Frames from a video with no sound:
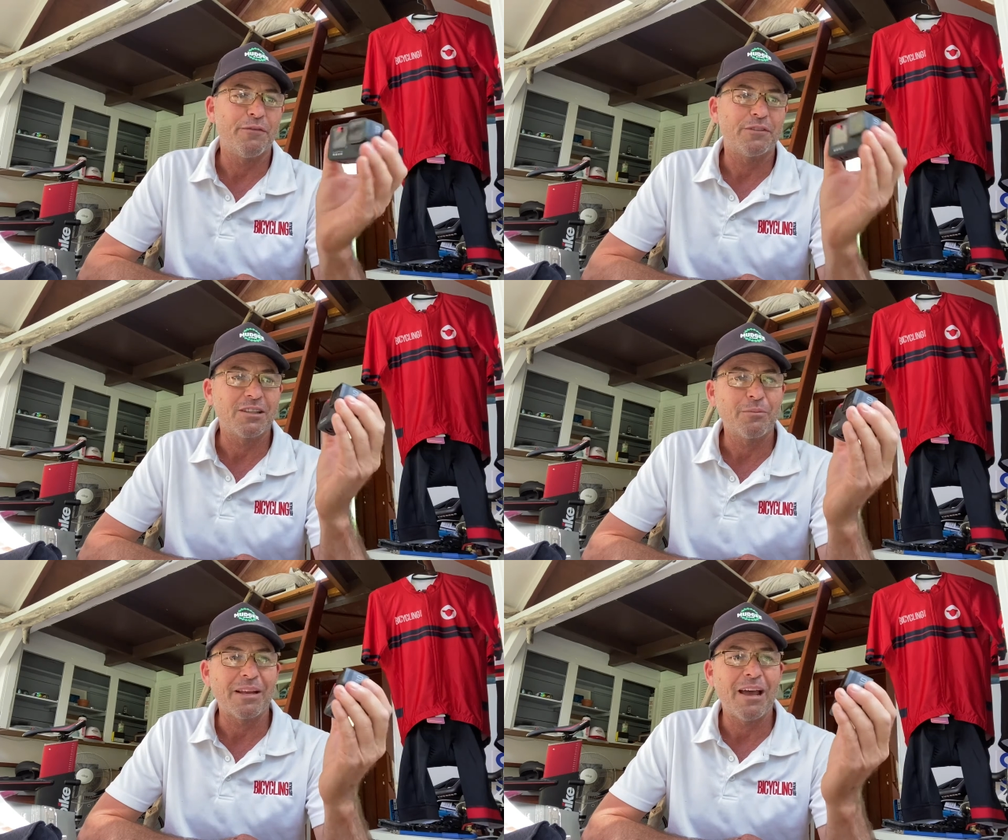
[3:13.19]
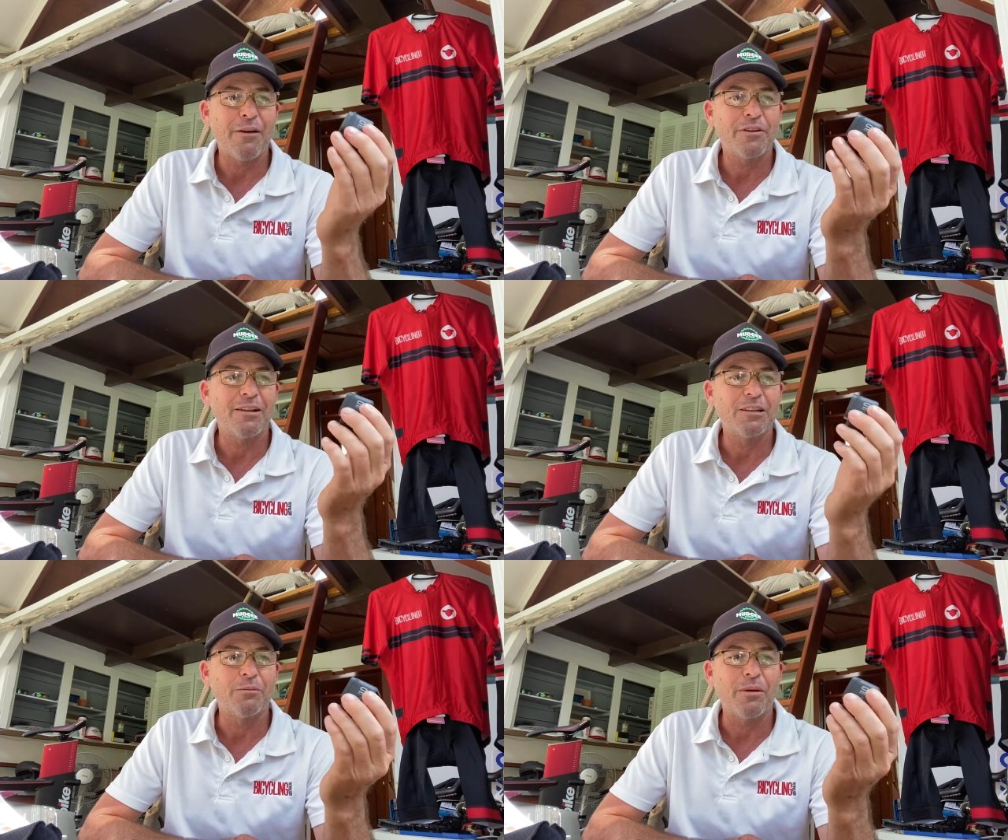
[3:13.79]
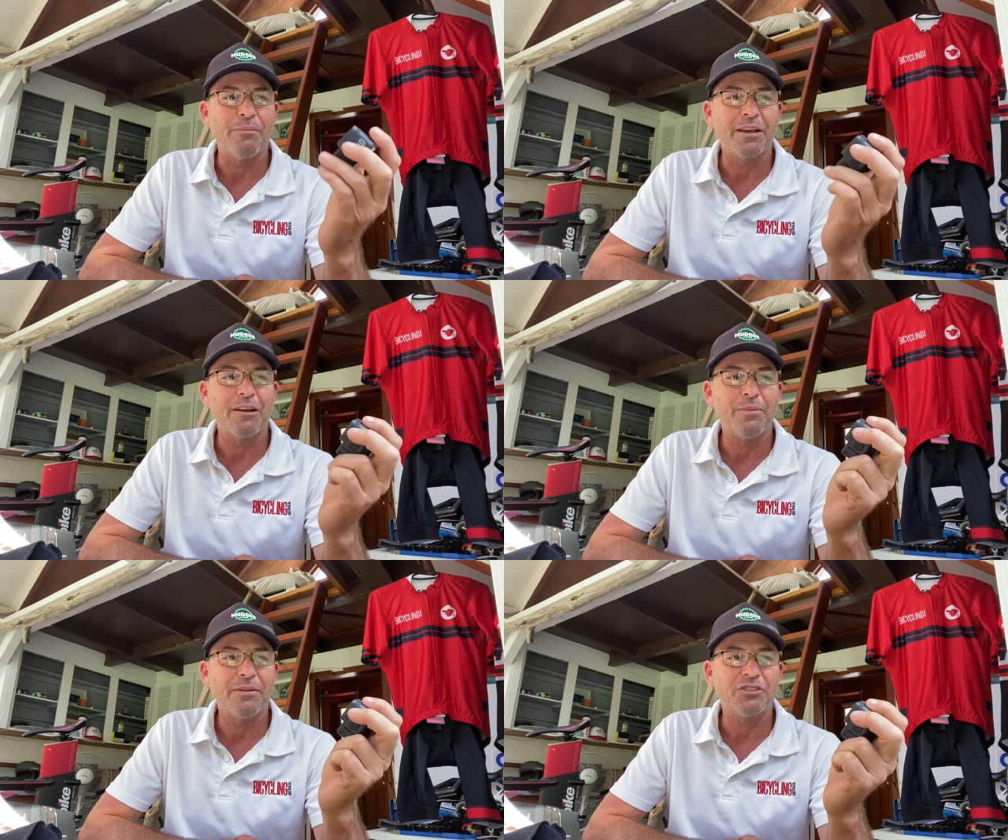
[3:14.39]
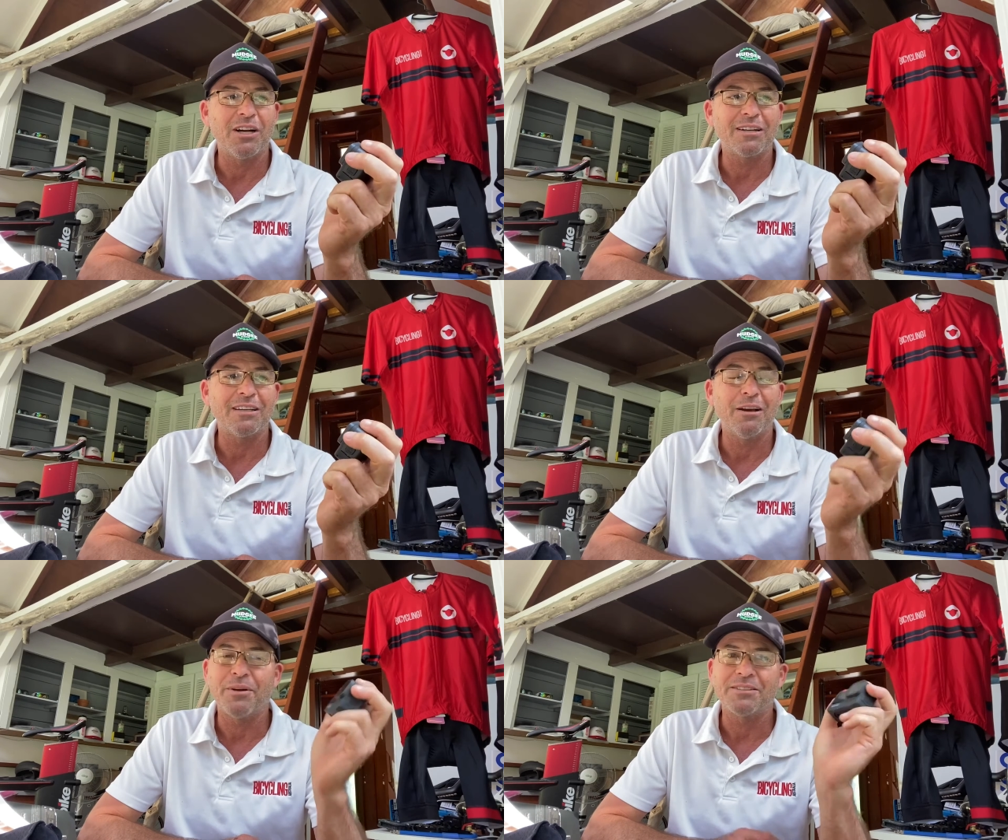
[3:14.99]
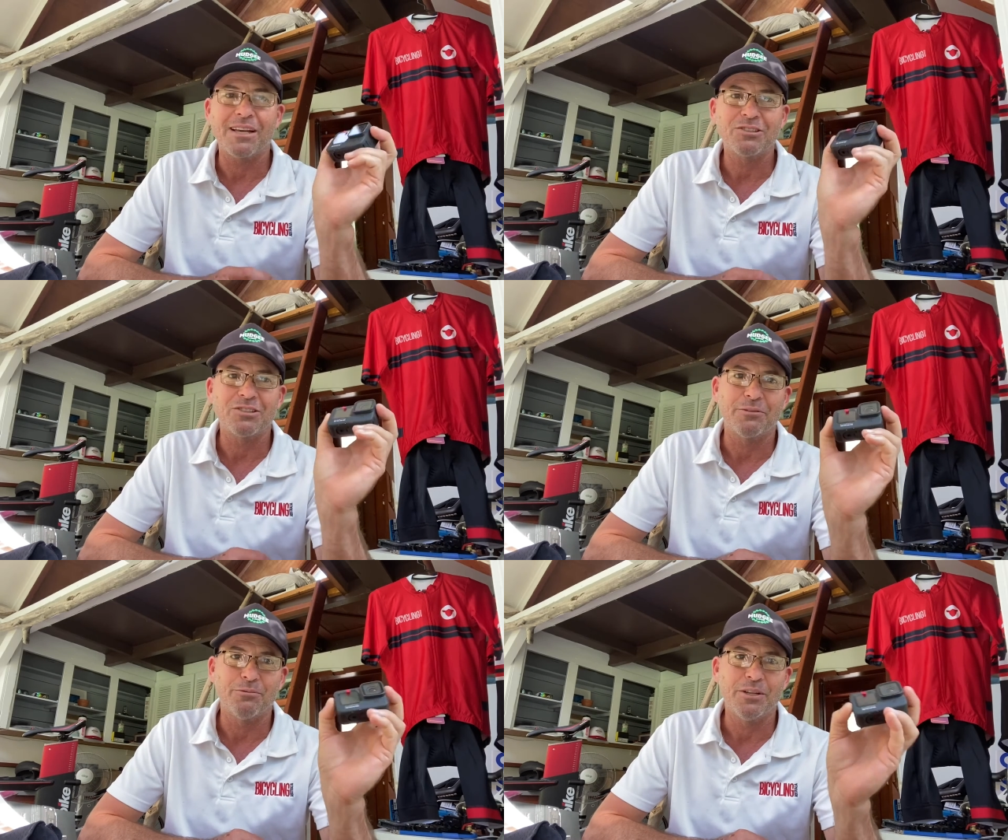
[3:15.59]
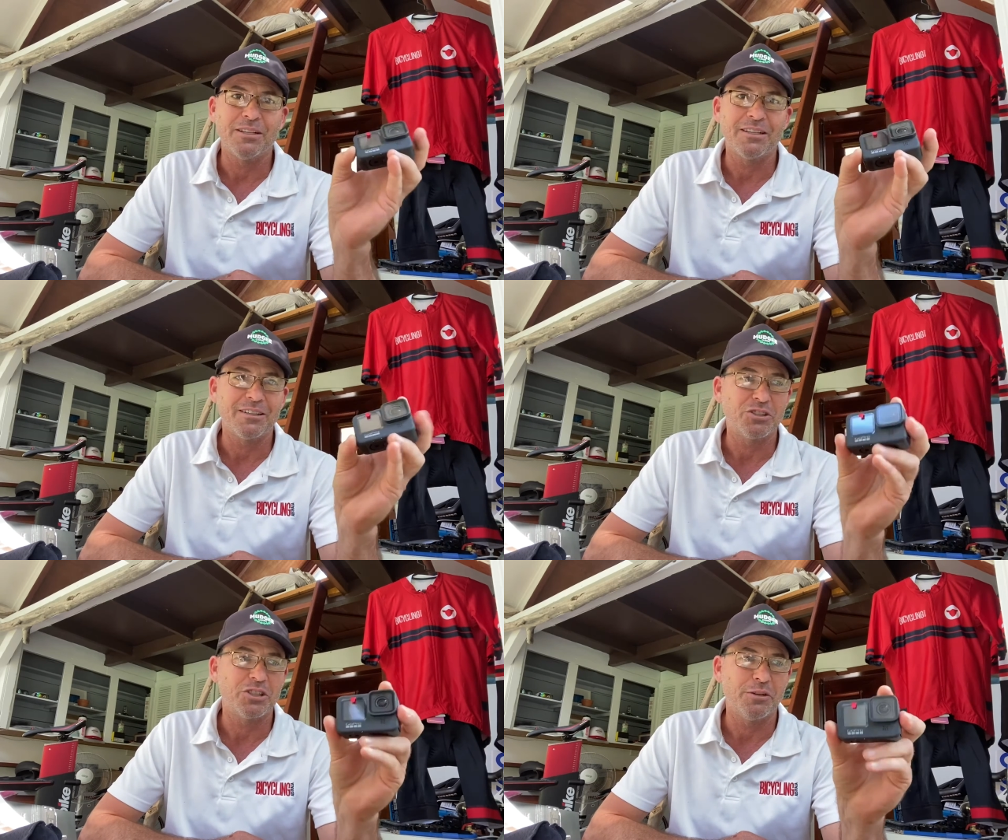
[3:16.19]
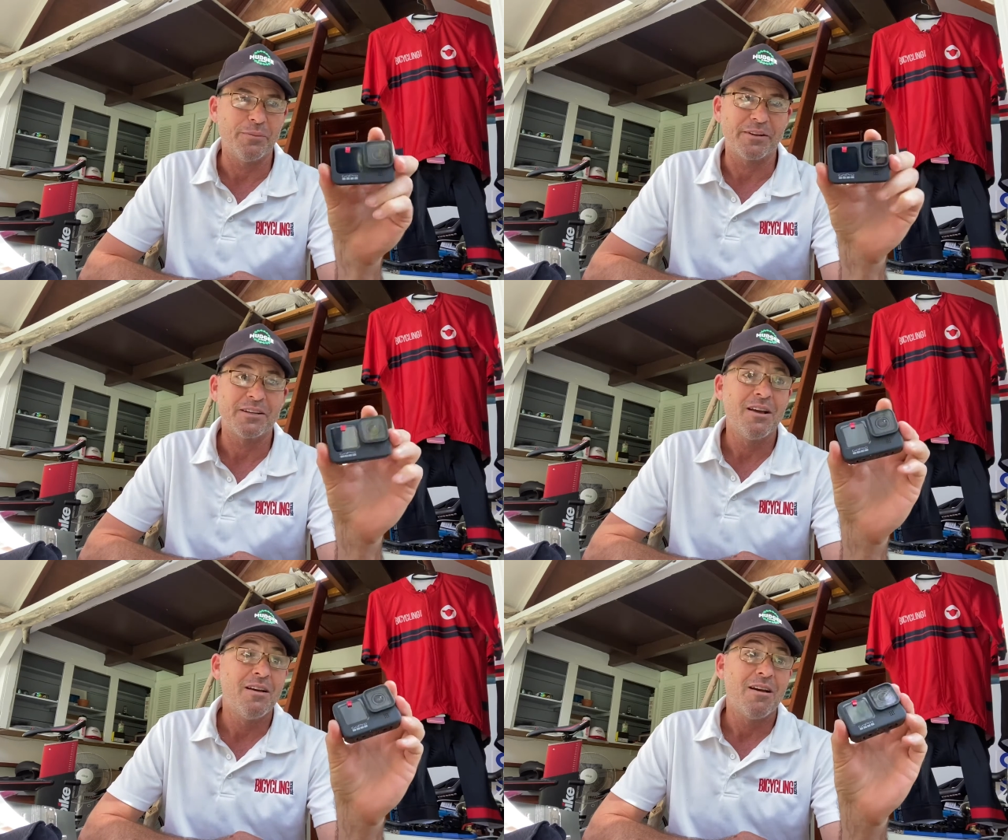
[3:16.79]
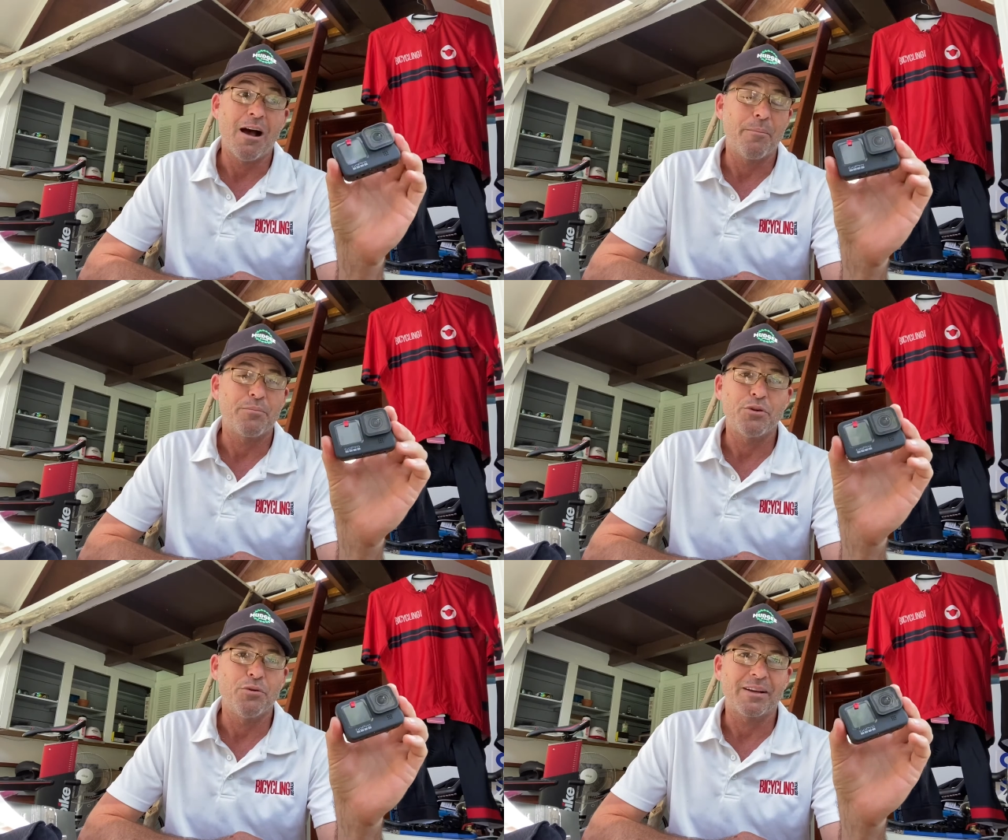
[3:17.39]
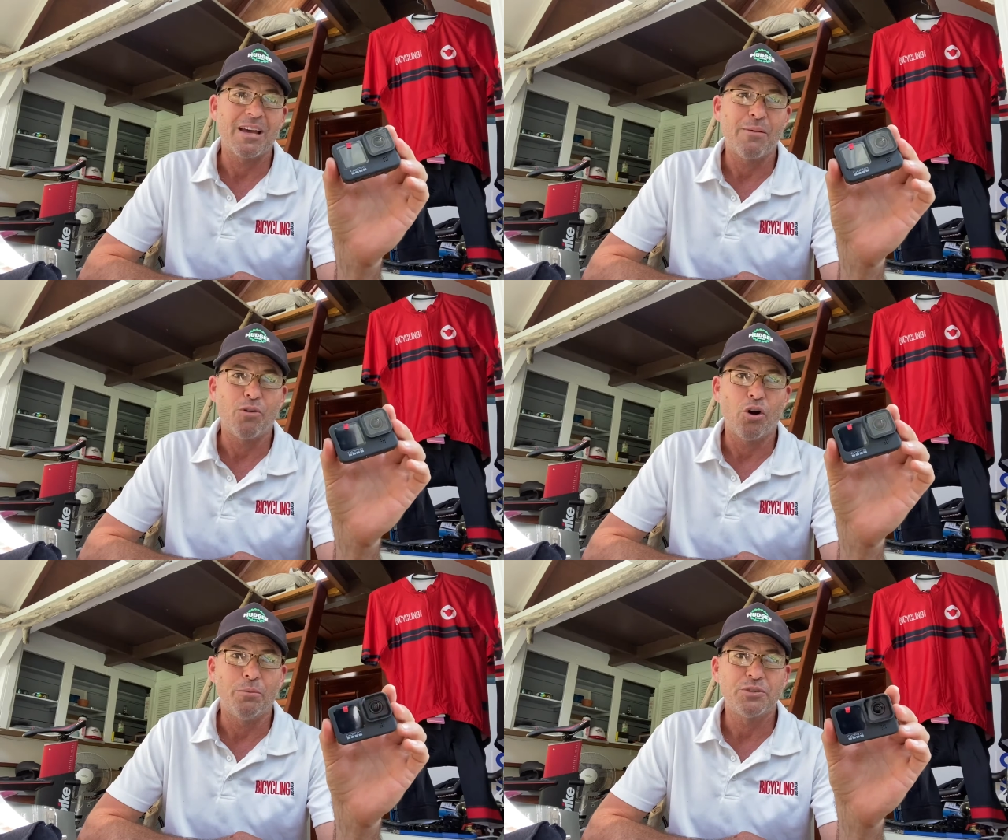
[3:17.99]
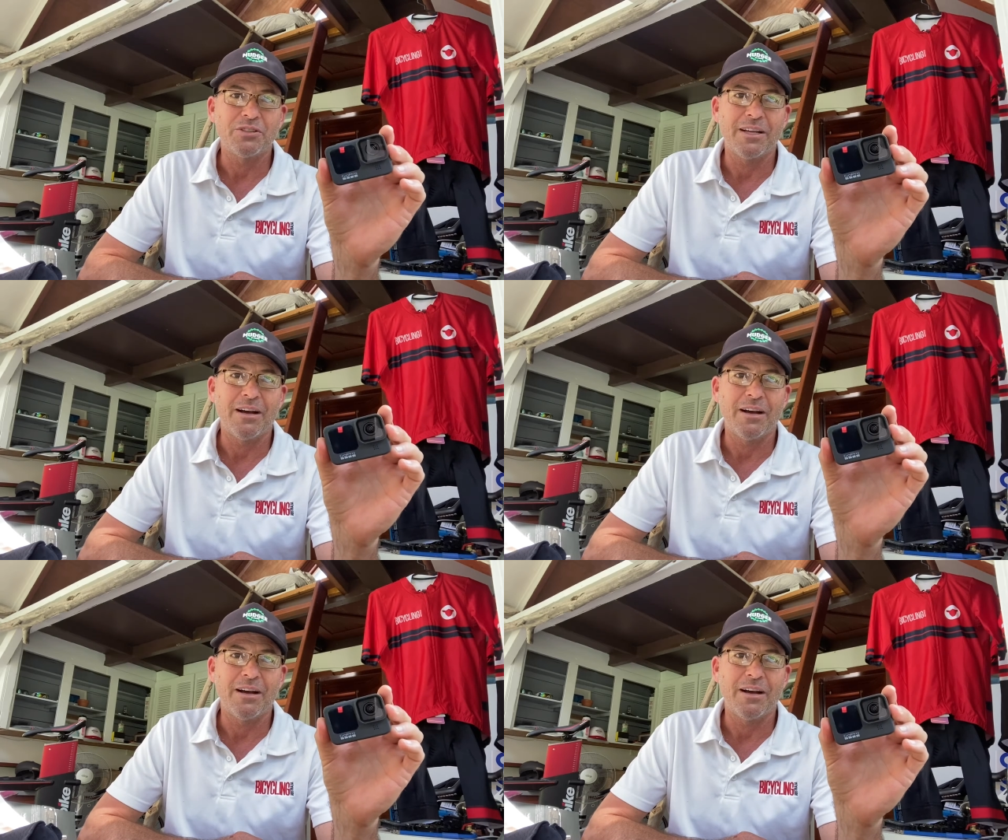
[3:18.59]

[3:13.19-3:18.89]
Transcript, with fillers: it's a little bit heavier, a little bit bigger, a bit chunkier, but it's actually a really legitimate um, pure camera option now.